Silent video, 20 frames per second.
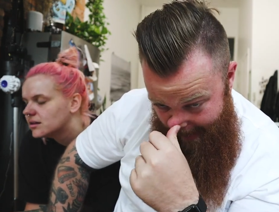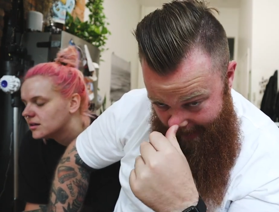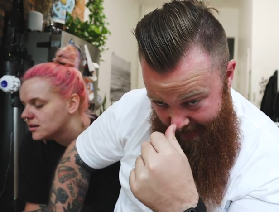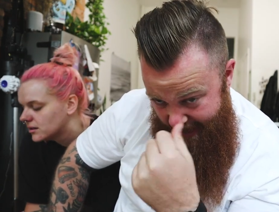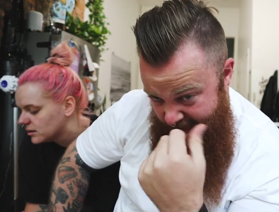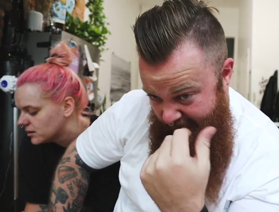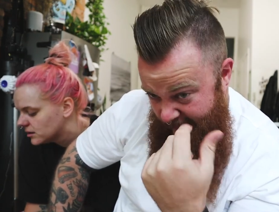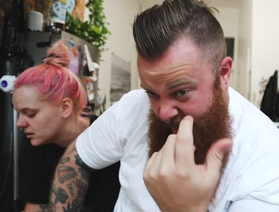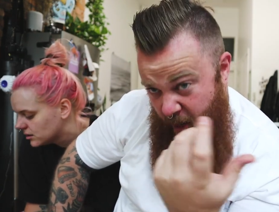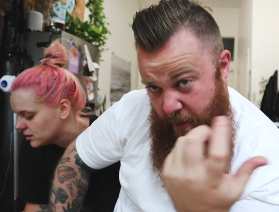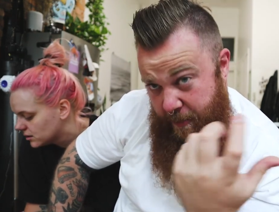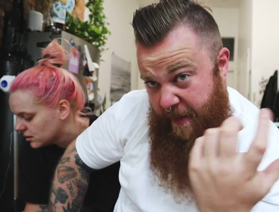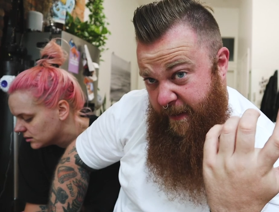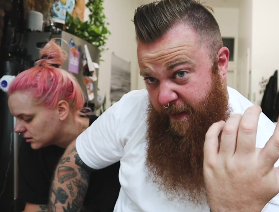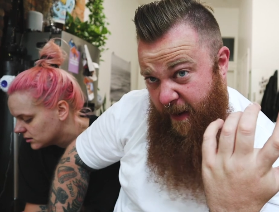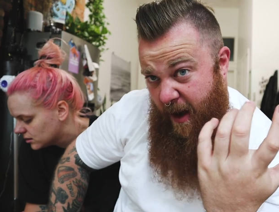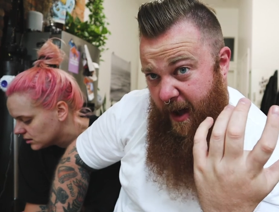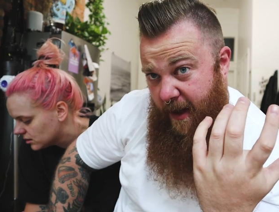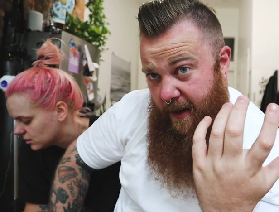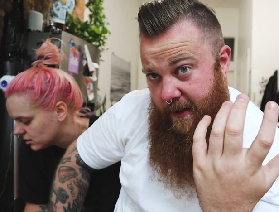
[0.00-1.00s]
Speaker 1: and then I'll be
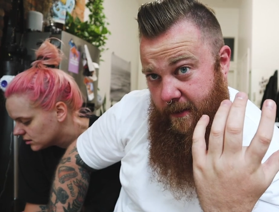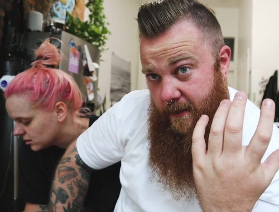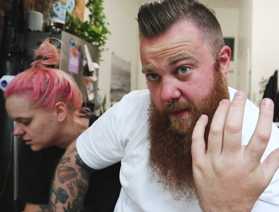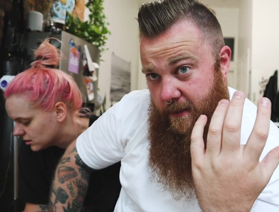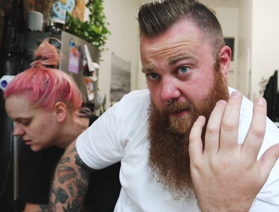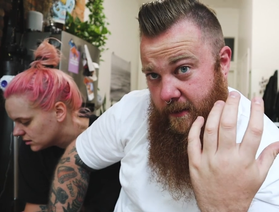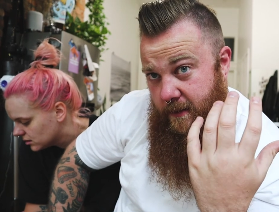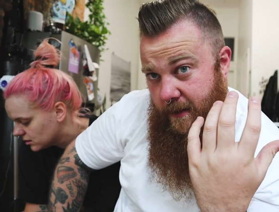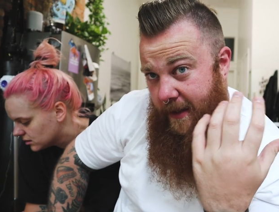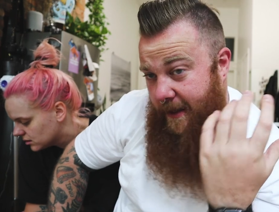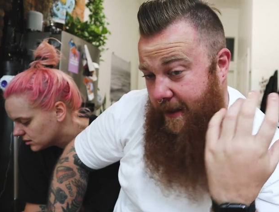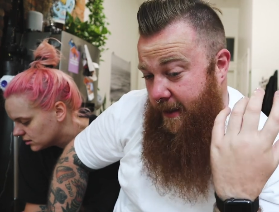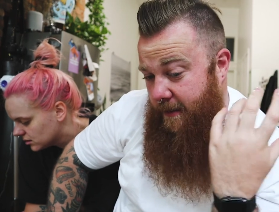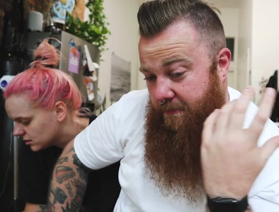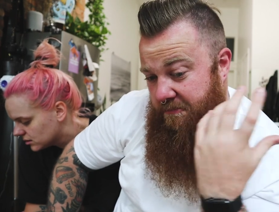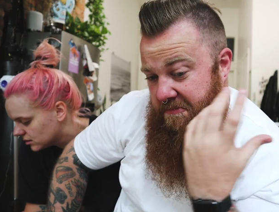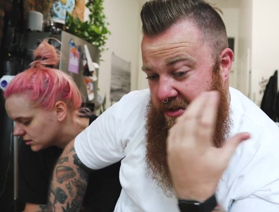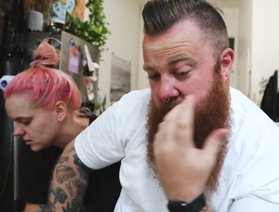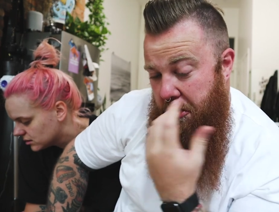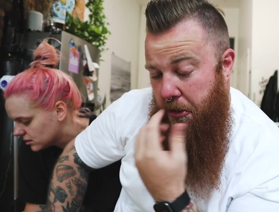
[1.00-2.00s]
fine. Like
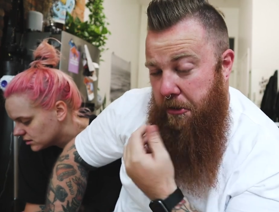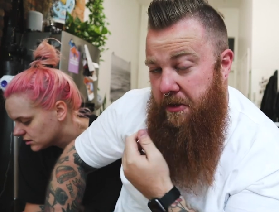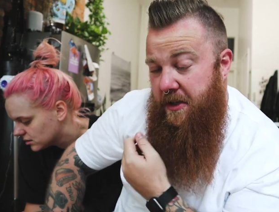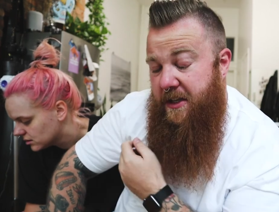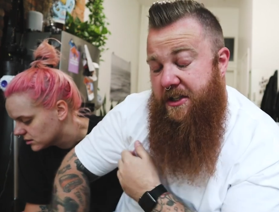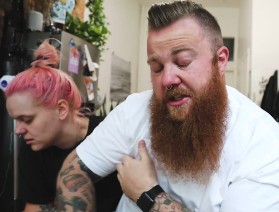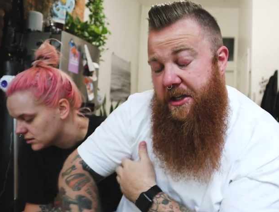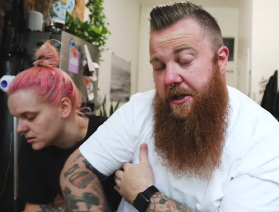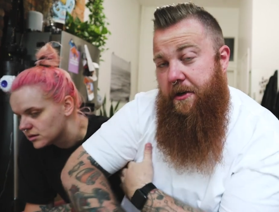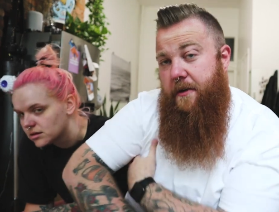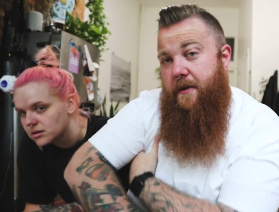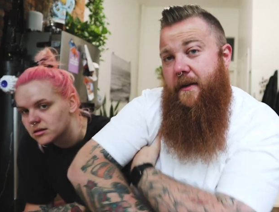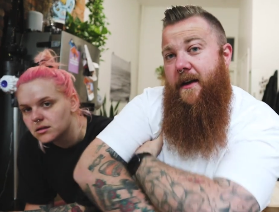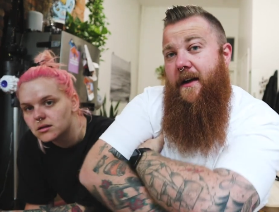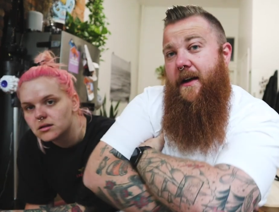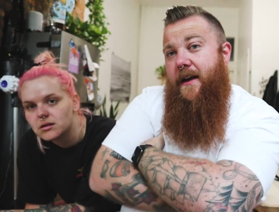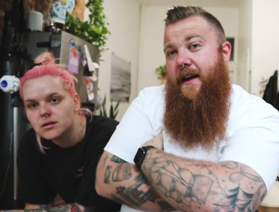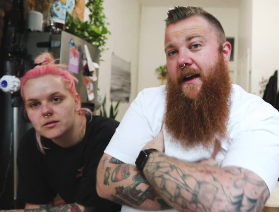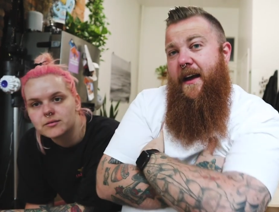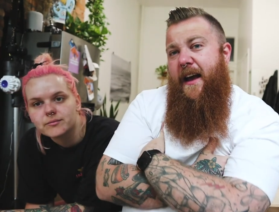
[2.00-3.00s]
totally chill.
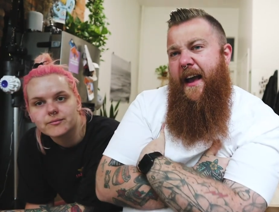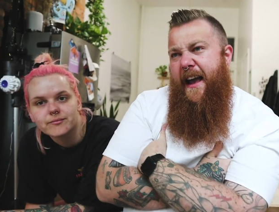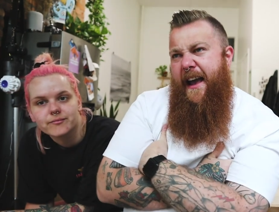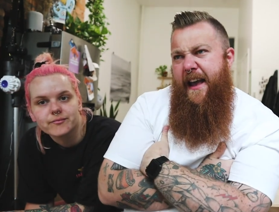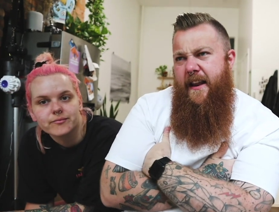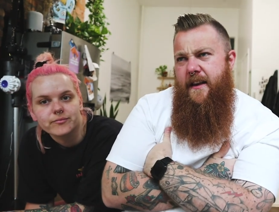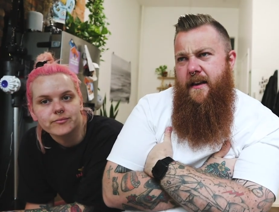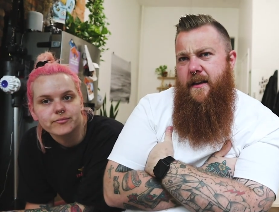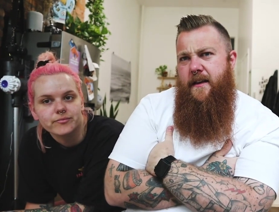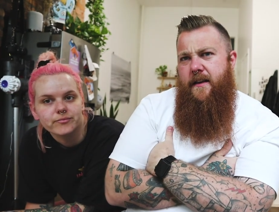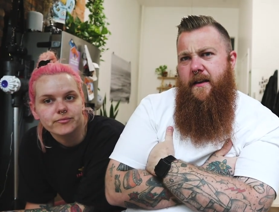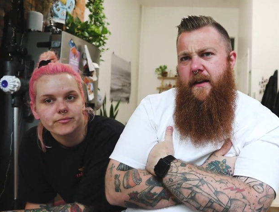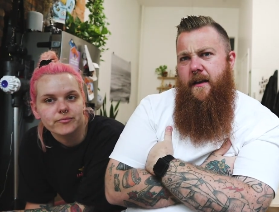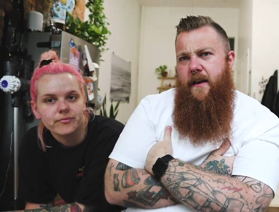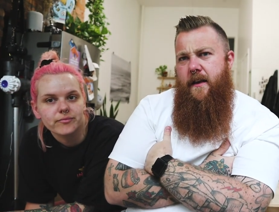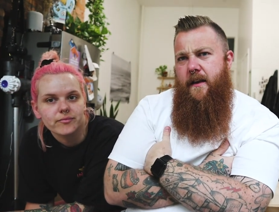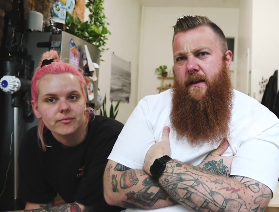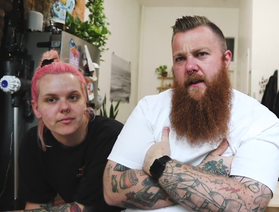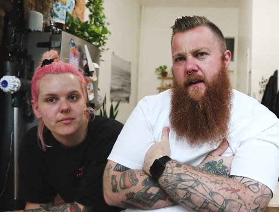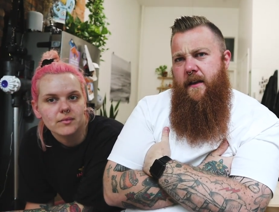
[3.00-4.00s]
And
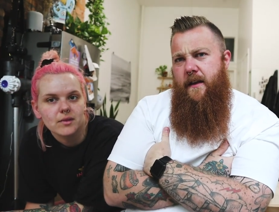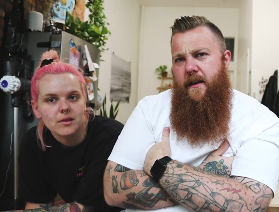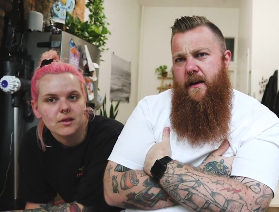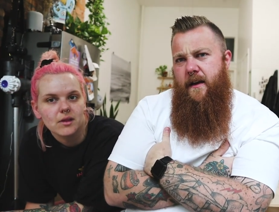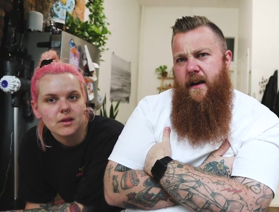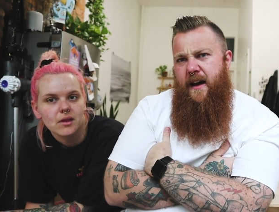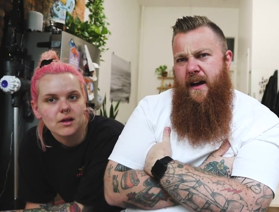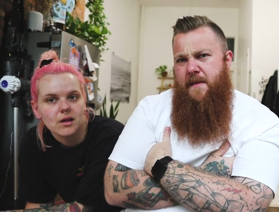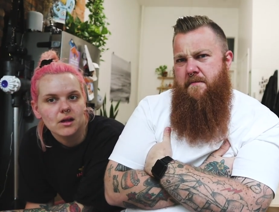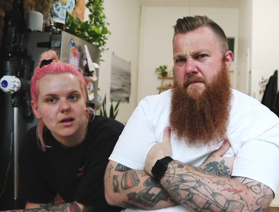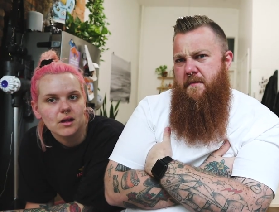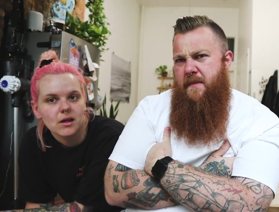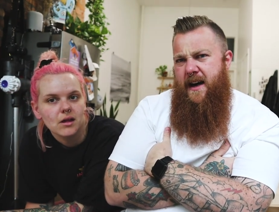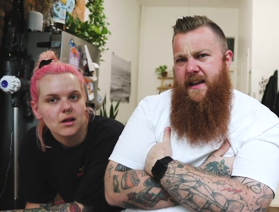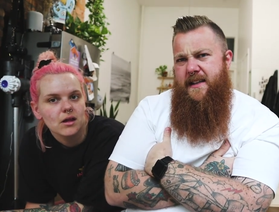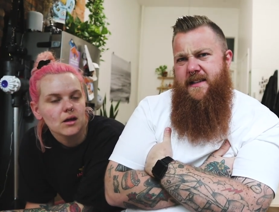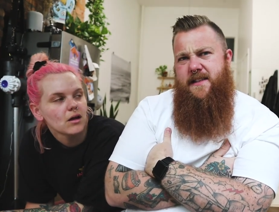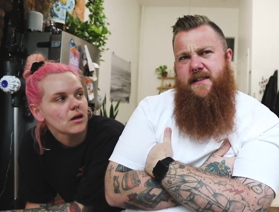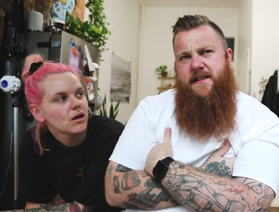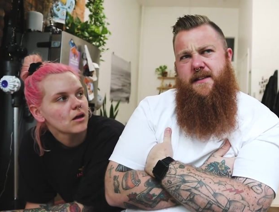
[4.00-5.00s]
I'm
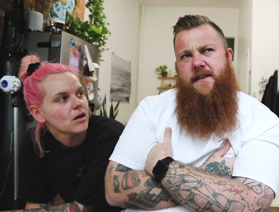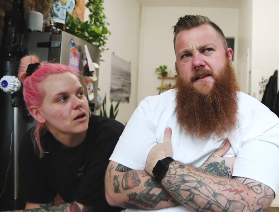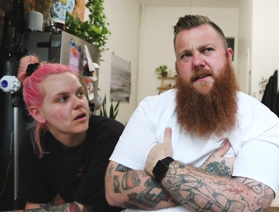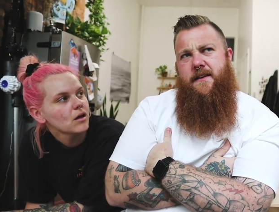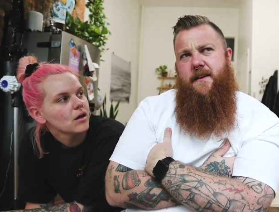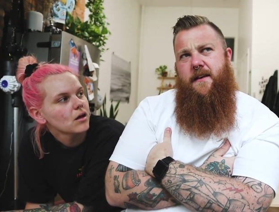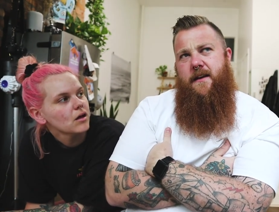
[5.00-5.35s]
bad